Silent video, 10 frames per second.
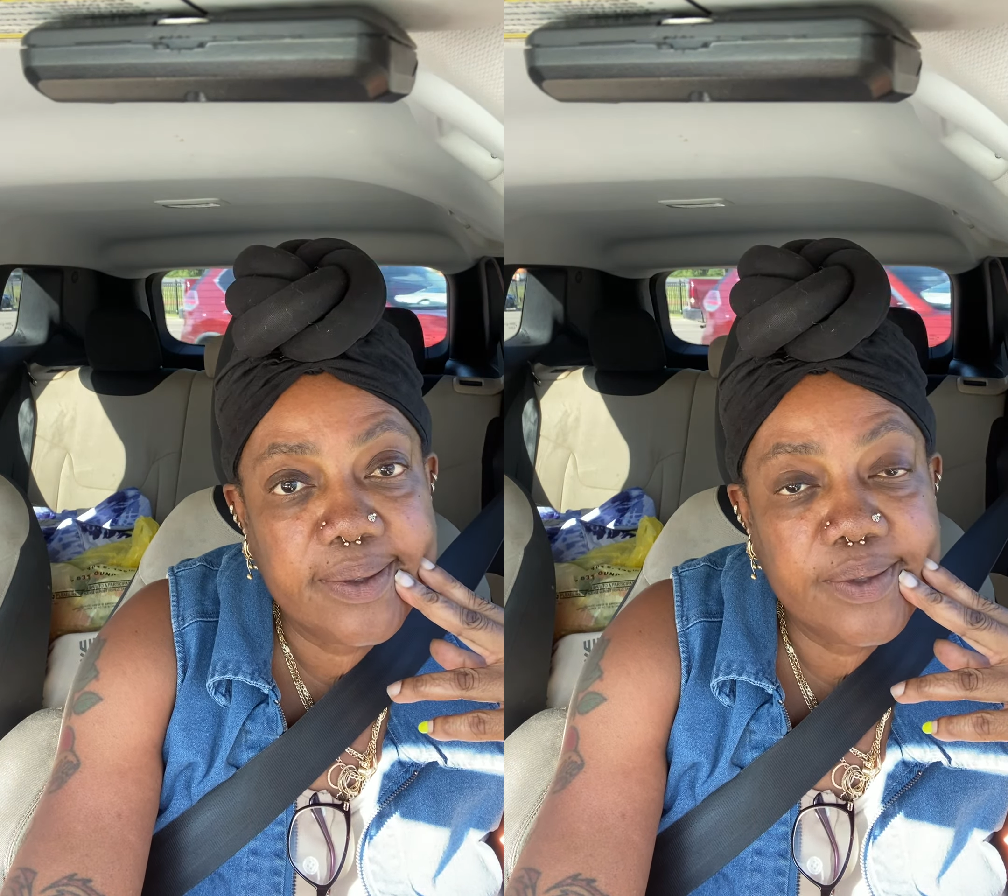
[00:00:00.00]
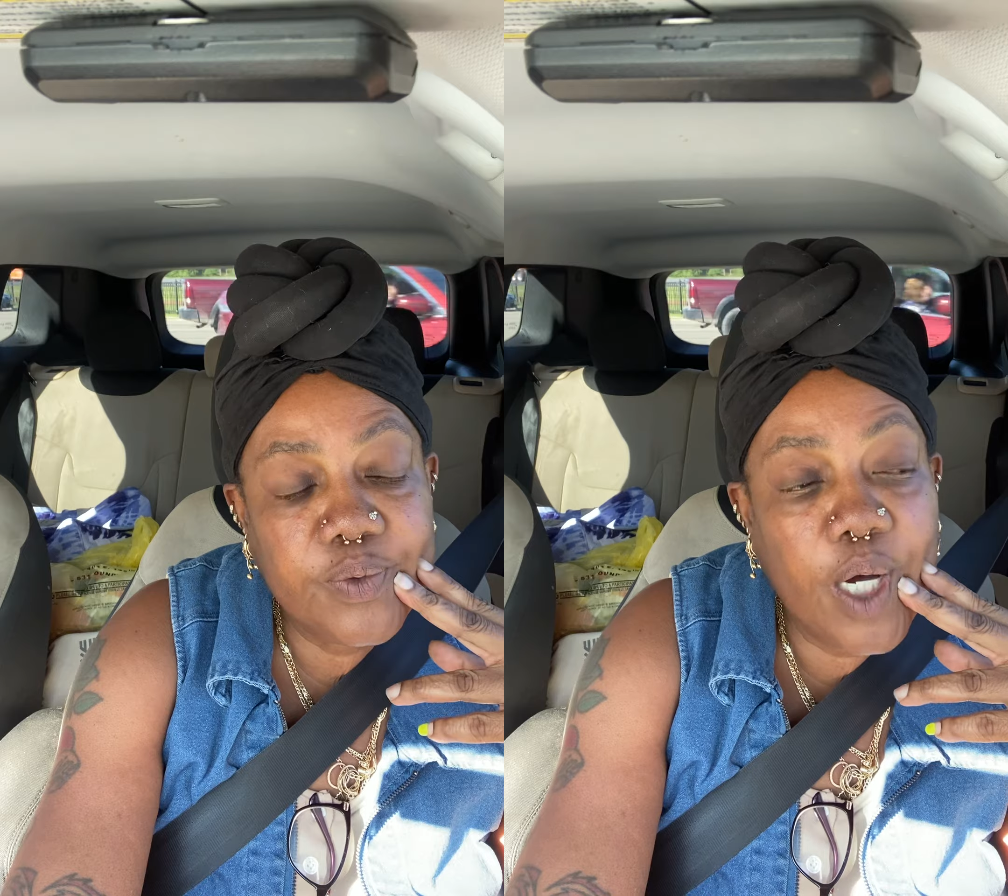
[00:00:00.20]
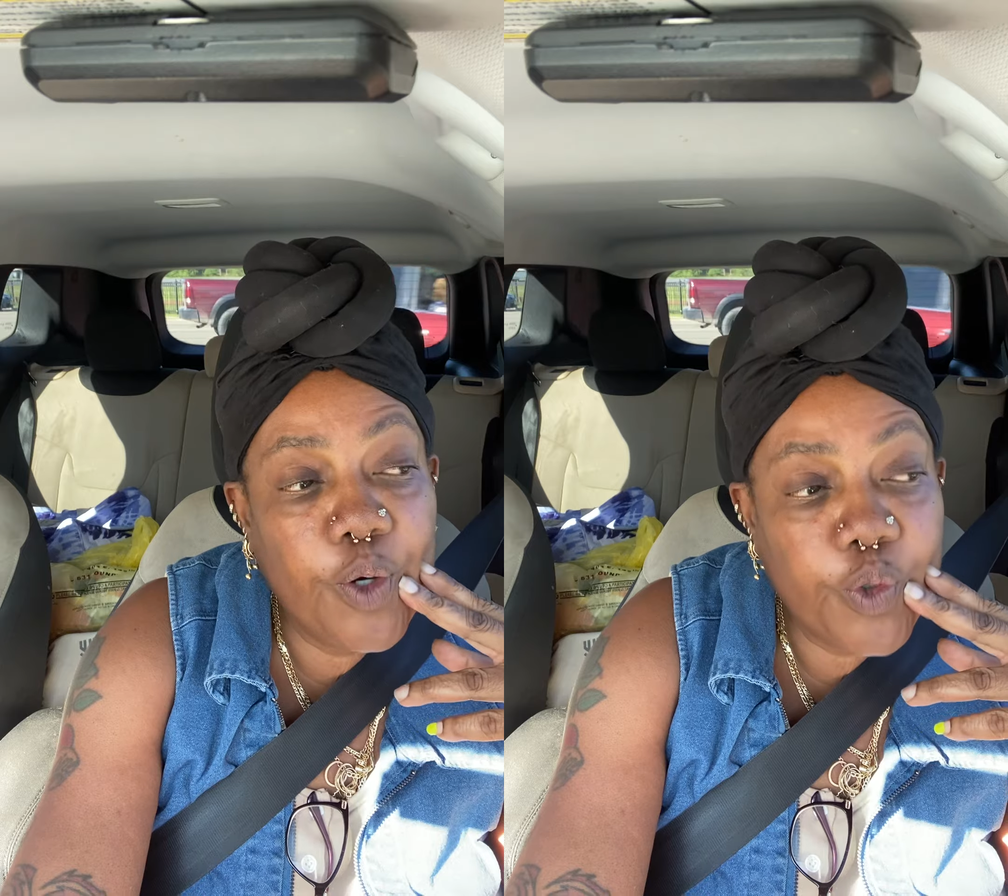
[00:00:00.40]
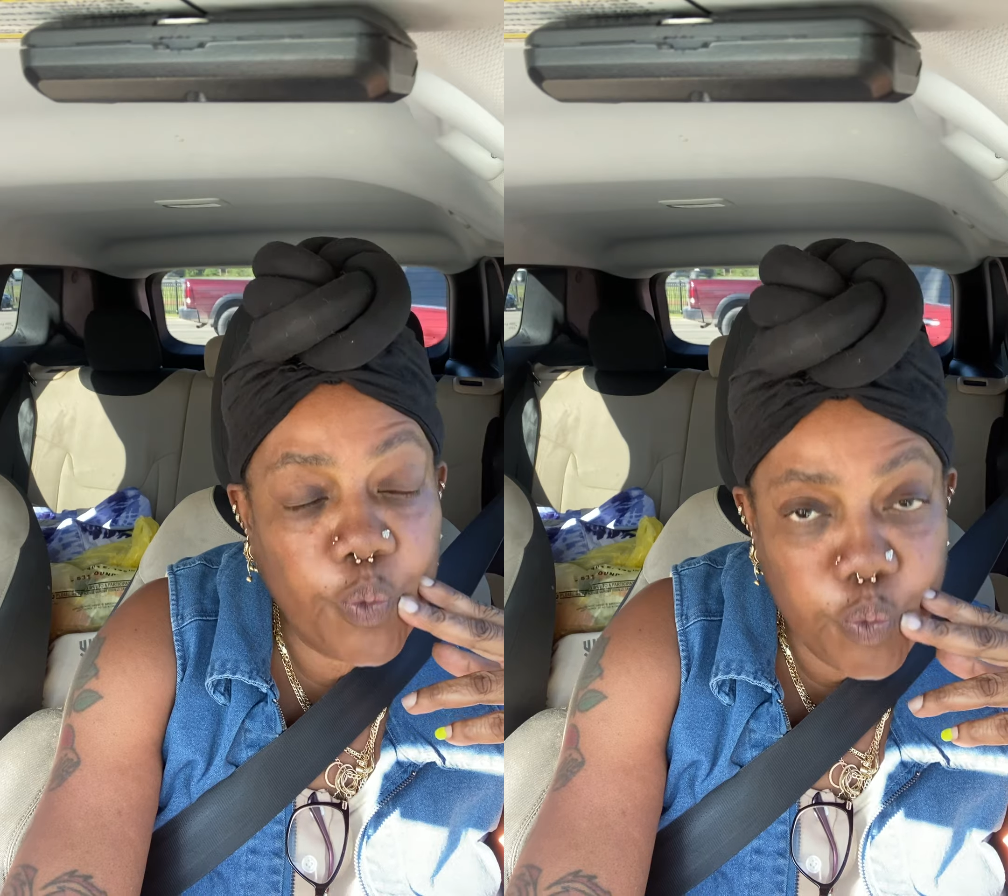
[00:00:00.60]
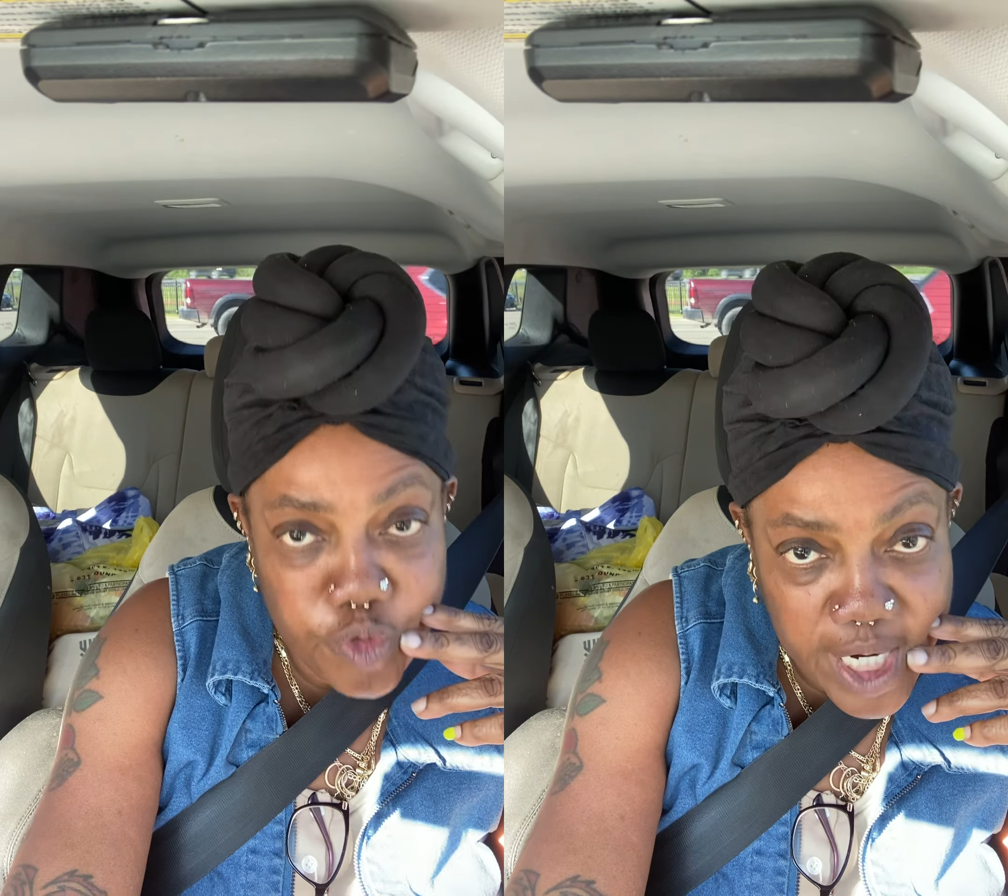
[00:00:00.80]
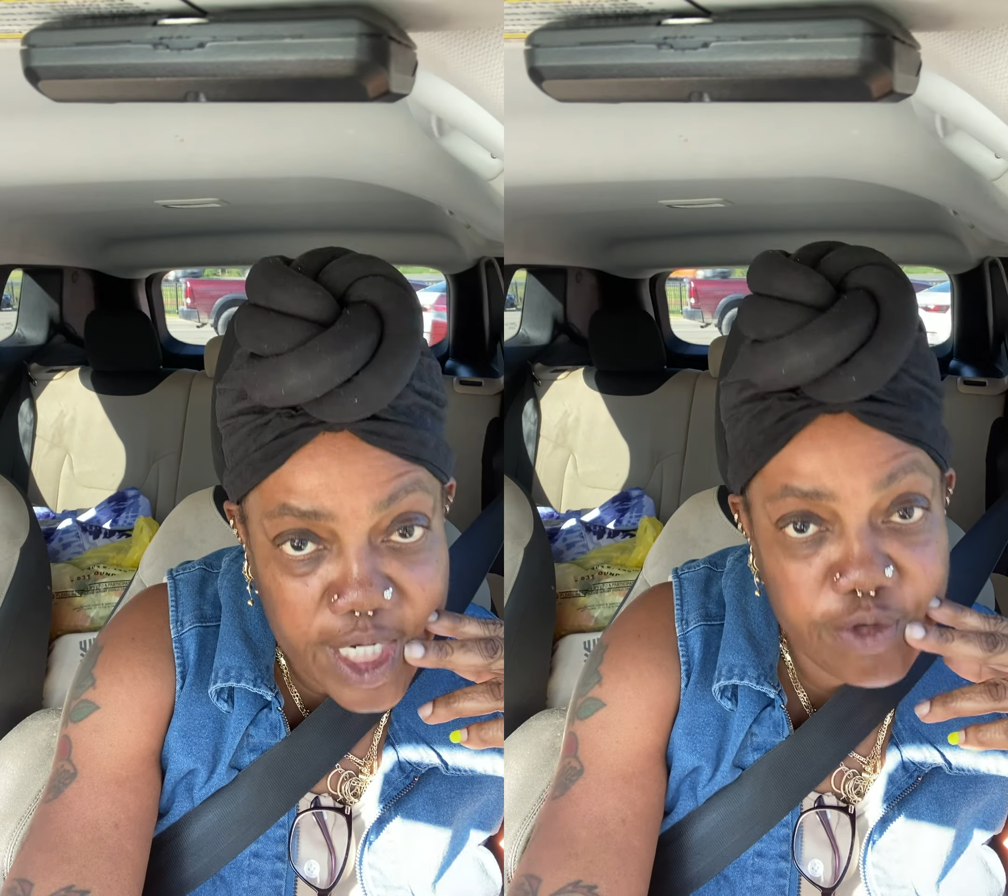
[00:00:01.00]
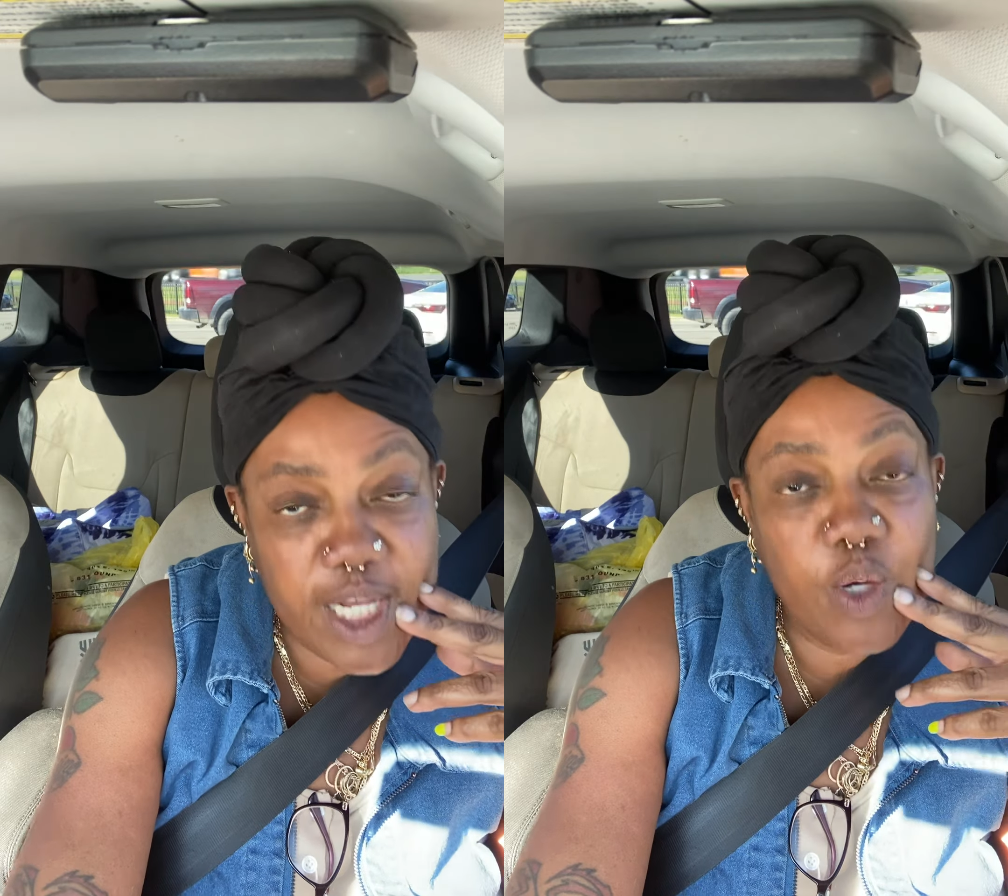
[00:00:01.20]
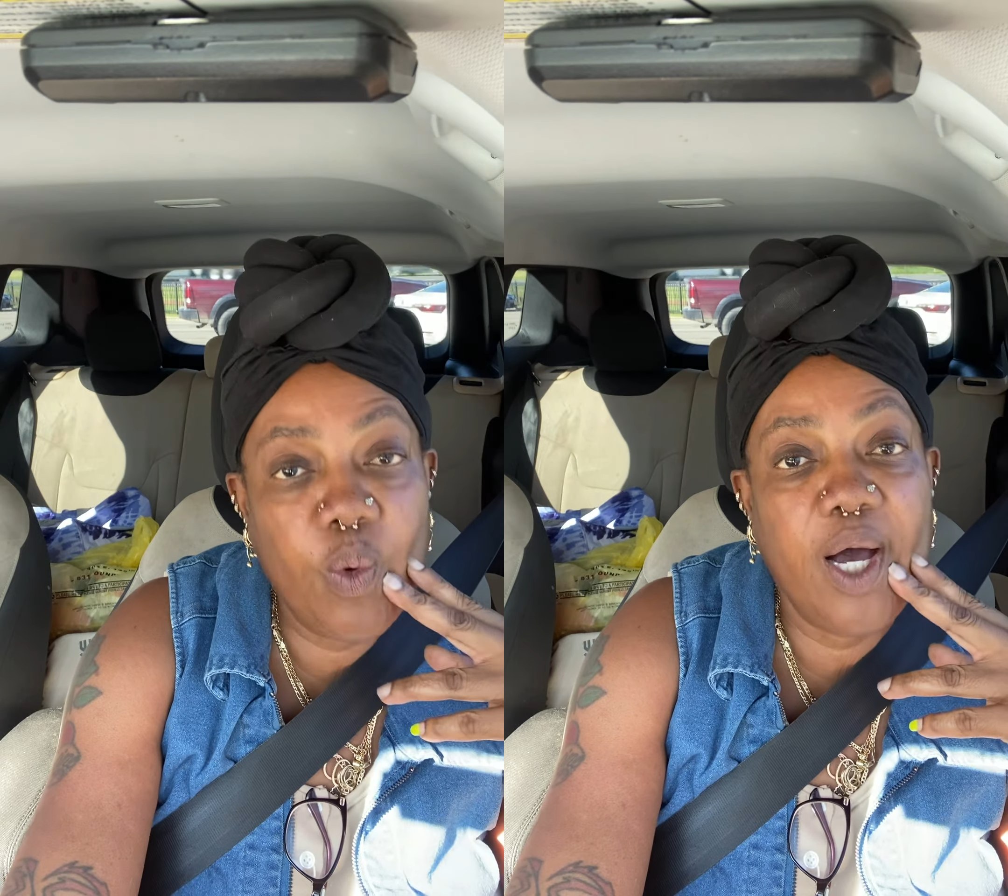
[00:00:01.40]
What do you really,
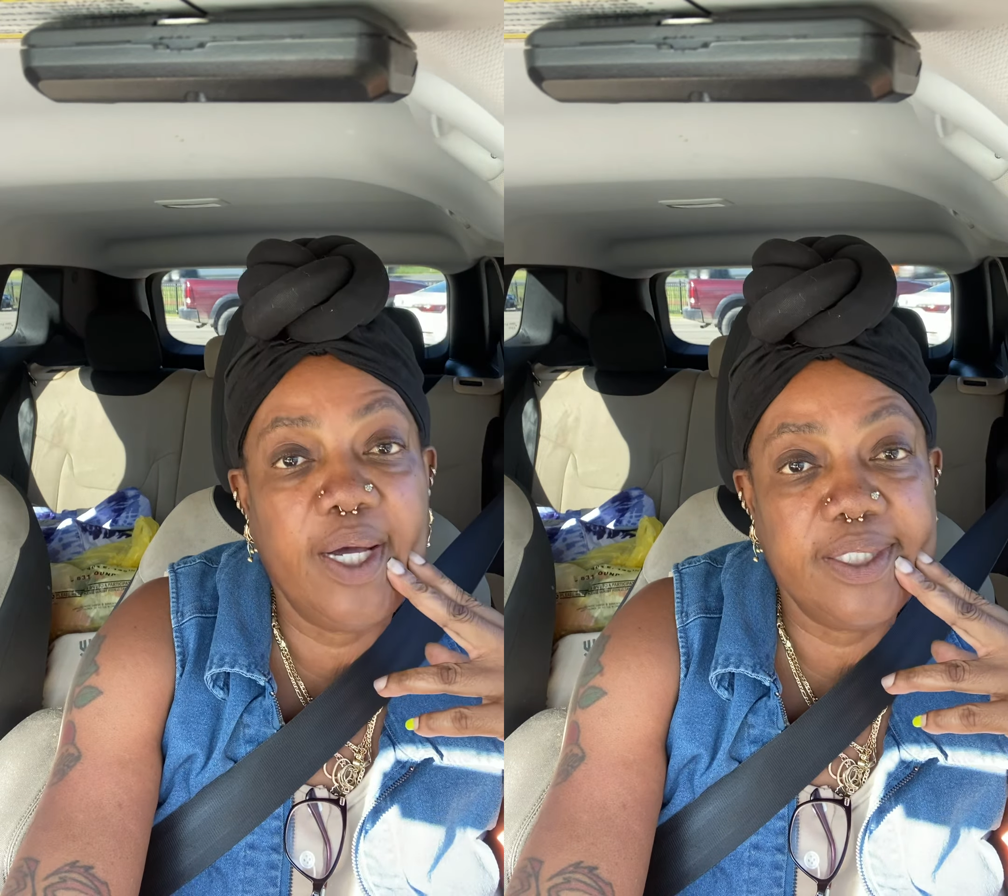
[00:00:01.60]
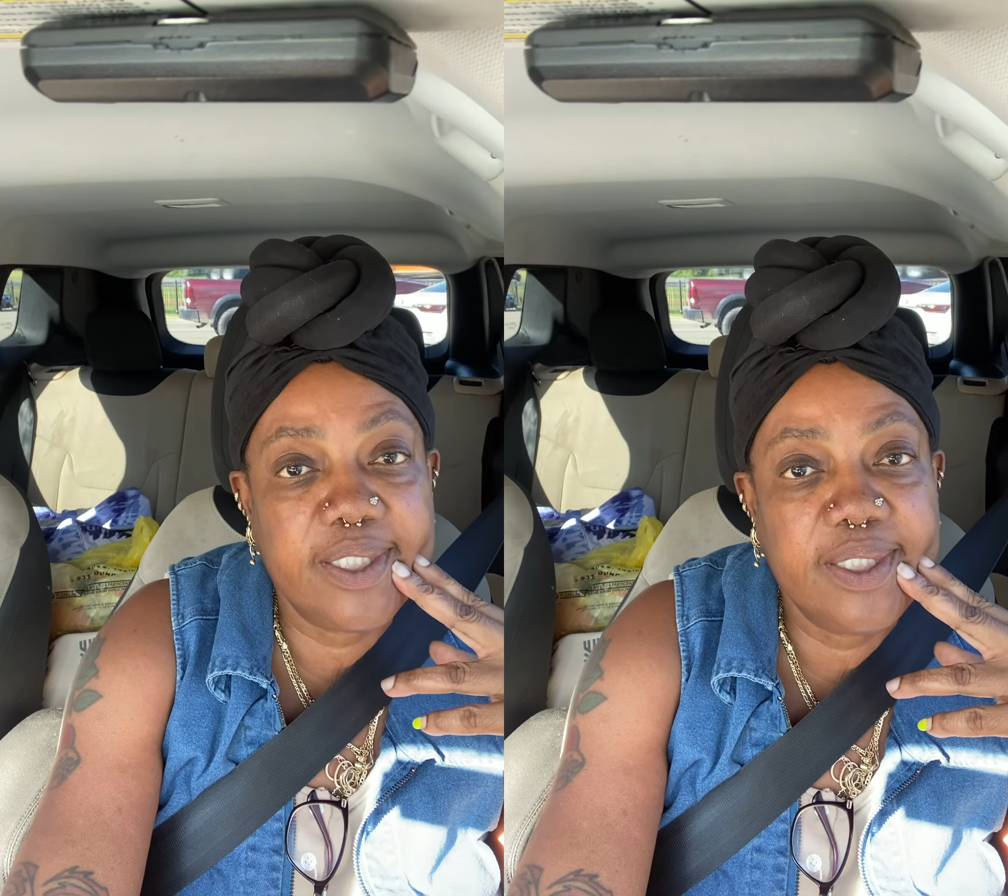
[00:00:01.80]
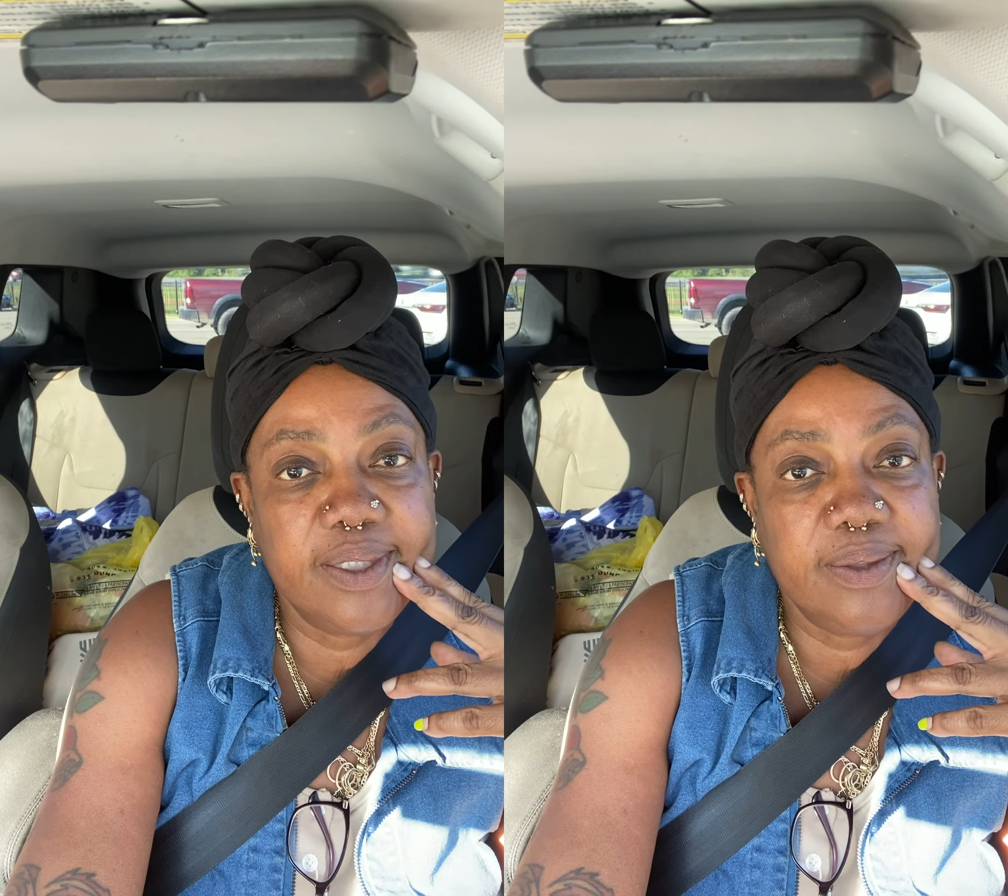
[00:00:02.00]
really want?